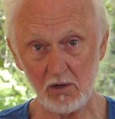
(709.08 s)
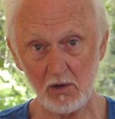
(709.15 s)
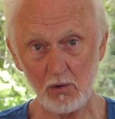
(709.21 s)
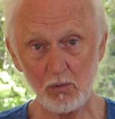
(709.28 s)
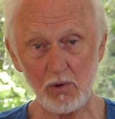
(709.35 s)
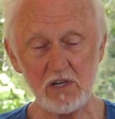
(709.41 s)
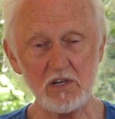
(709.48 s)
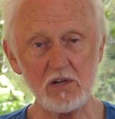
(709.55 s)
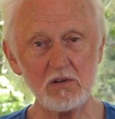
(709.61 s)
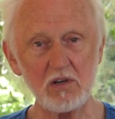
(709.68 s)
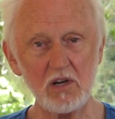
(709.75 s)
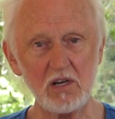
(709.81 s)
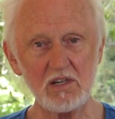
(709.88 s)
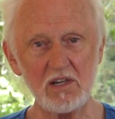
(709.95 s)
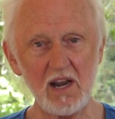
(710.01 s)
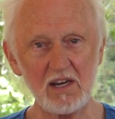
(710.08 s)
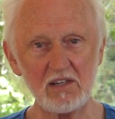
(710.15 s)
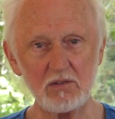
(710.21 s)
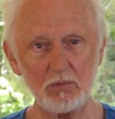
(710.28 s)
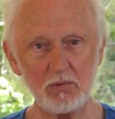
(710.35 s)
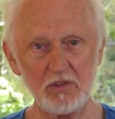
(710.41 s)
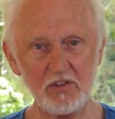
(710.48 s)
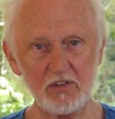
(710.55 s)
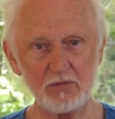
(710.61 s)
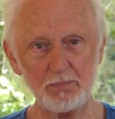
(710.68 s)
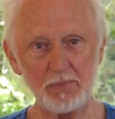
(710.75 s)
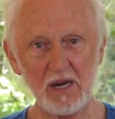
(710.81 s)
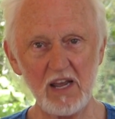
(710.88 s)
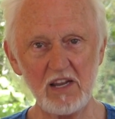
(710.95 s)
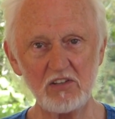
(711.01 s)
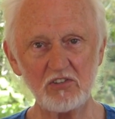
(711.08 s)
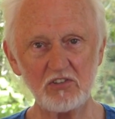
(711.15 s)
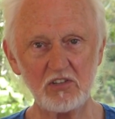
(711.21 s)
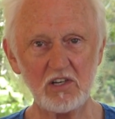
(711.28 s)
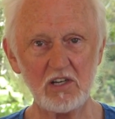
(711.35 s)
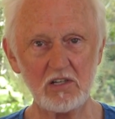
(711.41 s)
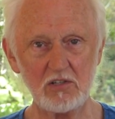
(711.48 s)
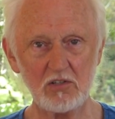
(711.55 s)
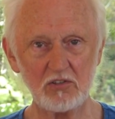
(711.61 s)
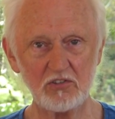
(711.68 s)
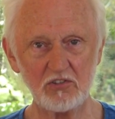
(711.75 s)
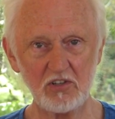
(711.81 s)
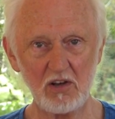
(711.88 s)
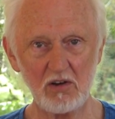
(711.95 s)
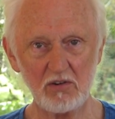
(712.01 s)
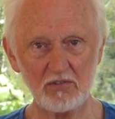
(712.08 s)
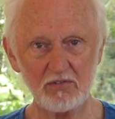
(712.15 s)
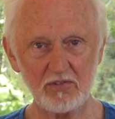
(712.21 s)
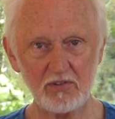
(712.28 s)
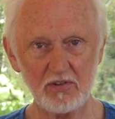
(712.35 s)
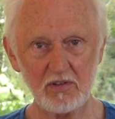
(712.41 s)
When you connect with this place in yourself,